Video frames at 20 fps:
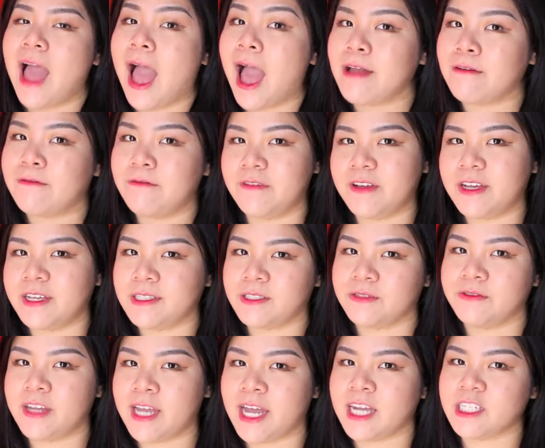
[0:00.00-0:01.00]

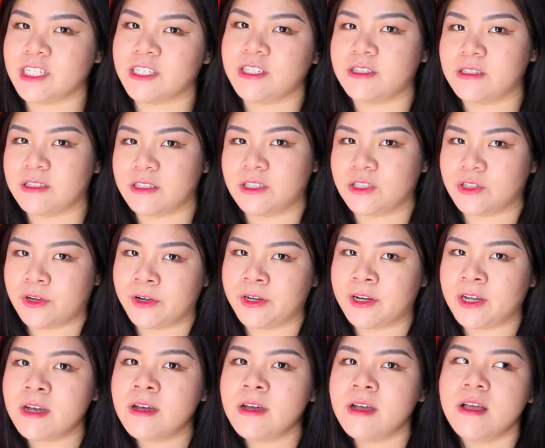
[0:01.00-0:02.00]
adverse reaction to this
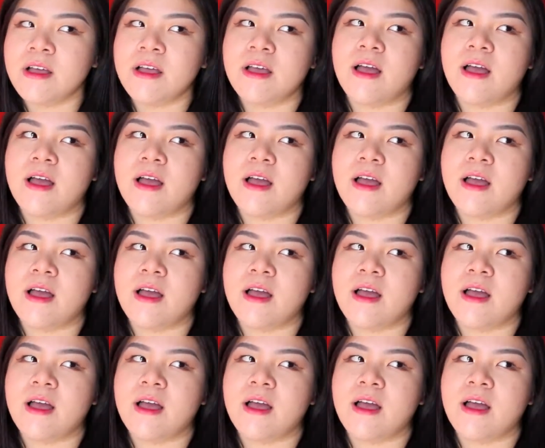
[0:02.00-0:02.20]
toner,